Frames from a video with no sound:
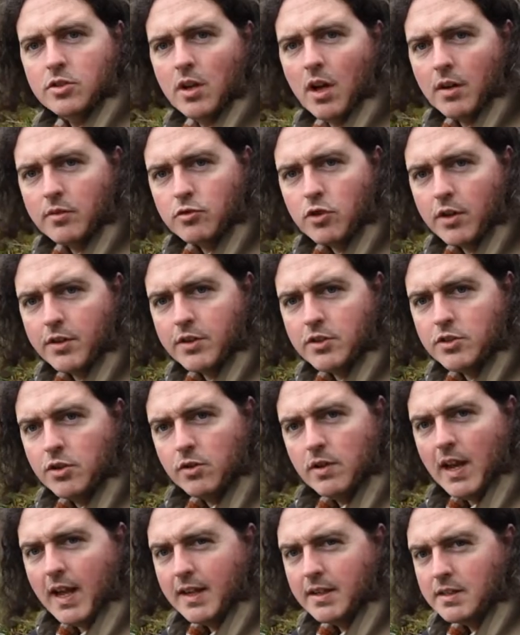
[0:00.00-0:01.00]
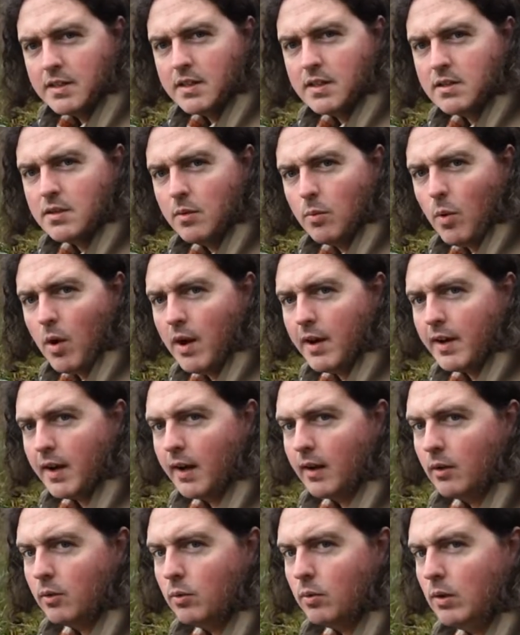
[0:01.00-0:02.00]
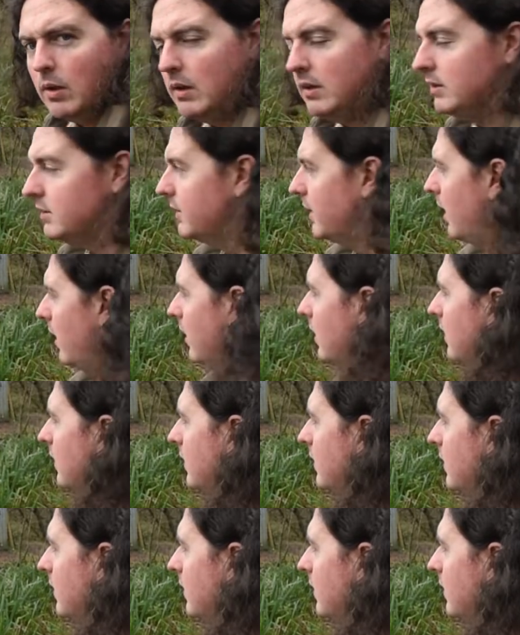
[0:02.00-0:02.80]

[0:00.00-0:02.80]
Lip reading: I'm trying this new lens. It's a wide angle, so